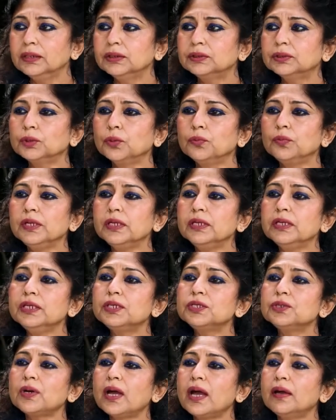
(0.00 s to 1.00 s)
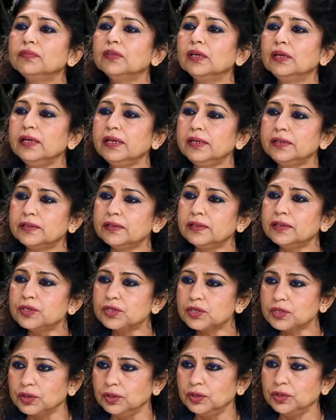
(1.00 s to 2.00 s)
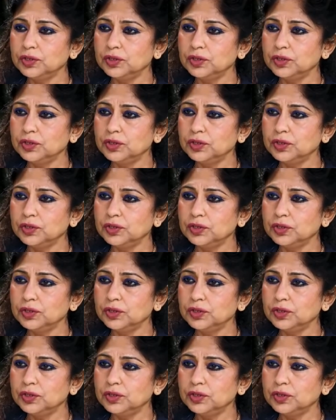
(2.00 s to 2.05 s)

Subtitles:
So we need to have the latest